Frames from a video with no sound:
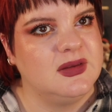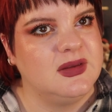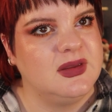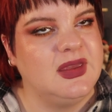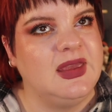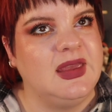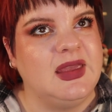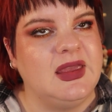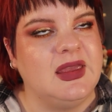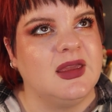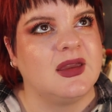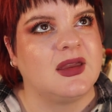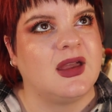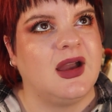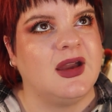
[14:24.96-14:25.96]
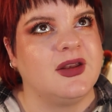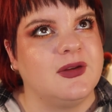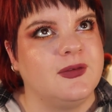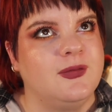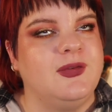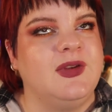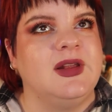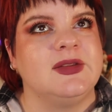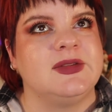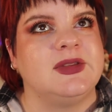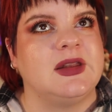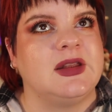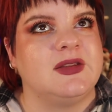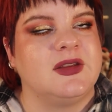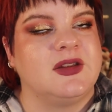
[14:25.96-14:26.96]
he kind of feels
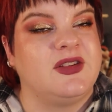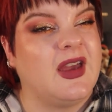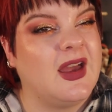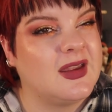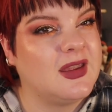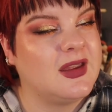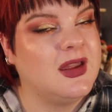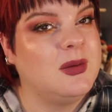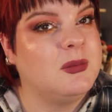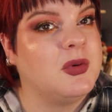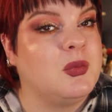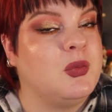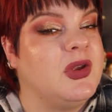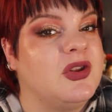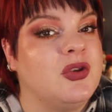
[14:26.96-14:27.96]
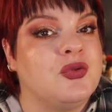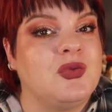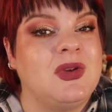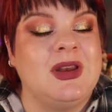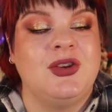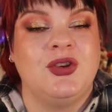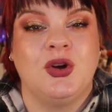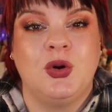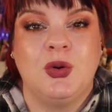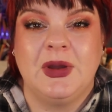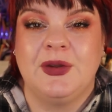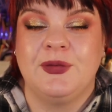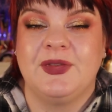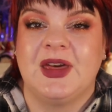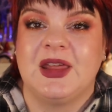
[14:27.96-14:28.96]
that it's attacking him, but we don't really know
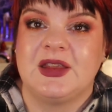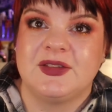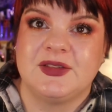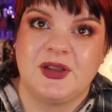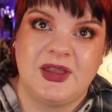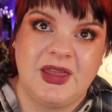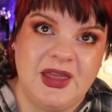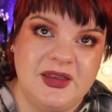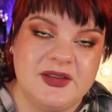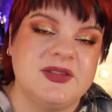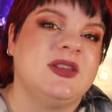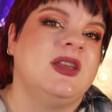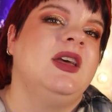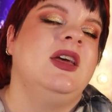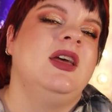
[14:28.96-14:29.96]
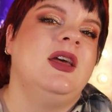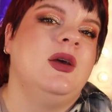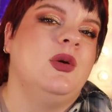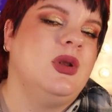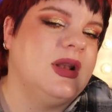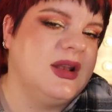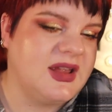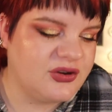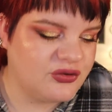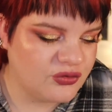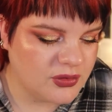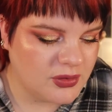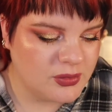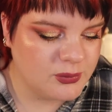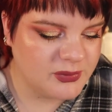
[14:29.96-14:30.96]
if that is the case.
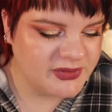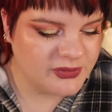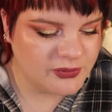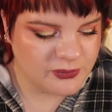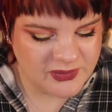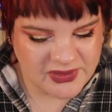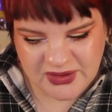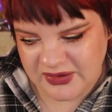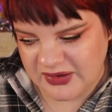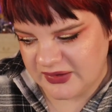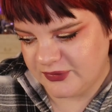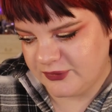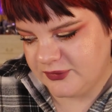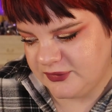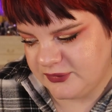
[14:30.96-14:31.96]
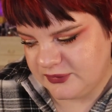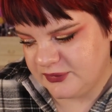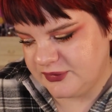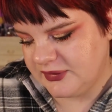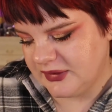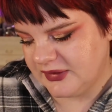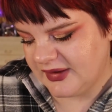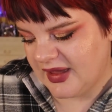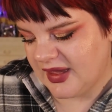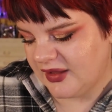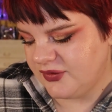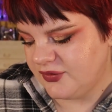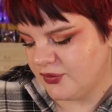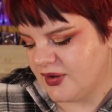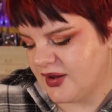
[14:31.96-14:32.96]
Later on, when you read till the
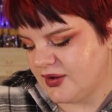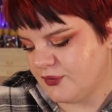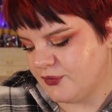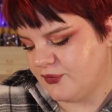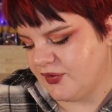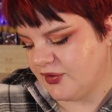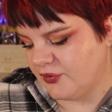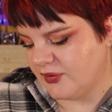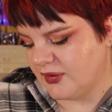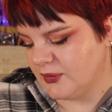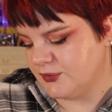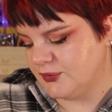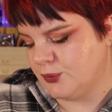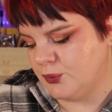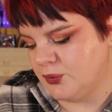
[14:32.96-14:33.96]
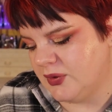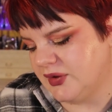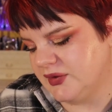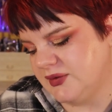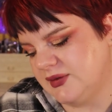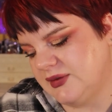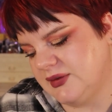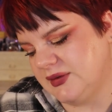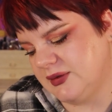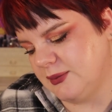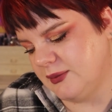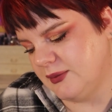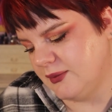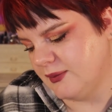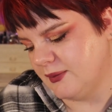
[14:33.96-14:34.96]
end, you kind of figure out what
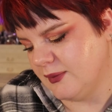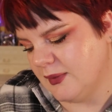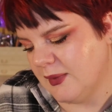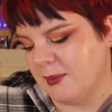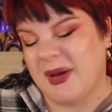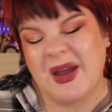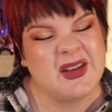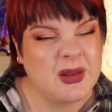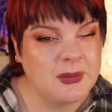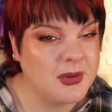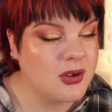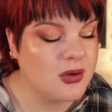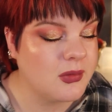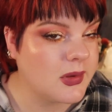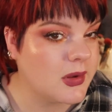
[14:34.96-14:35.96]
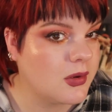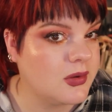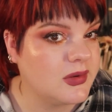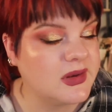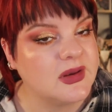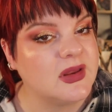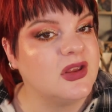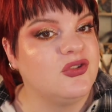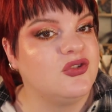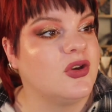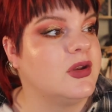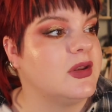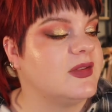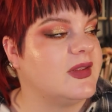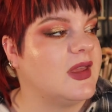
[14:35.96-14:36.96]
might have been going on in
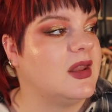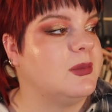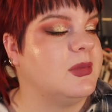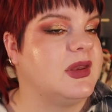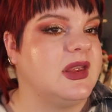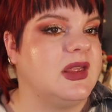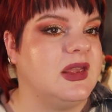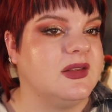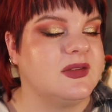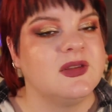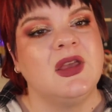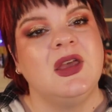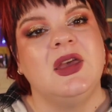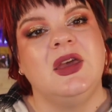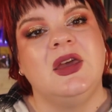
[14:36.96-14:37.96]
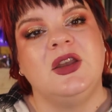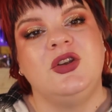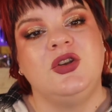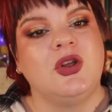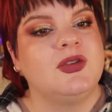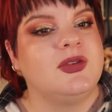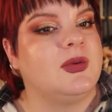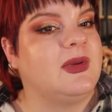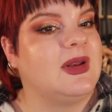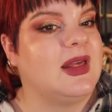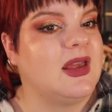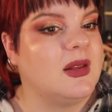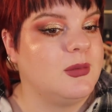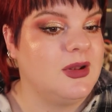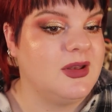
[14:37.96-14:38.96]
Johnny's head, but he is not a
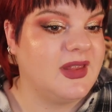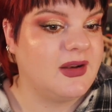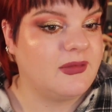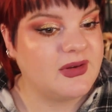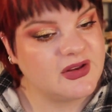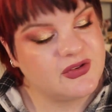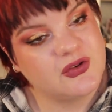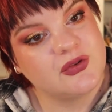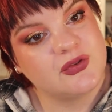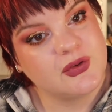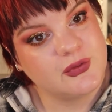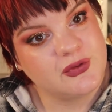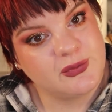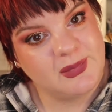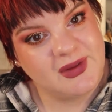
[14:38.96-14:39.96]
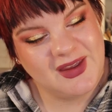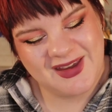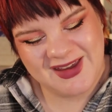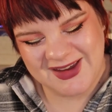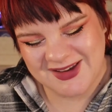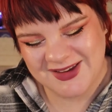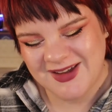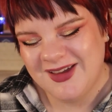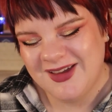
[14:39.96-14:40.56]
reliable narrator, so to speak.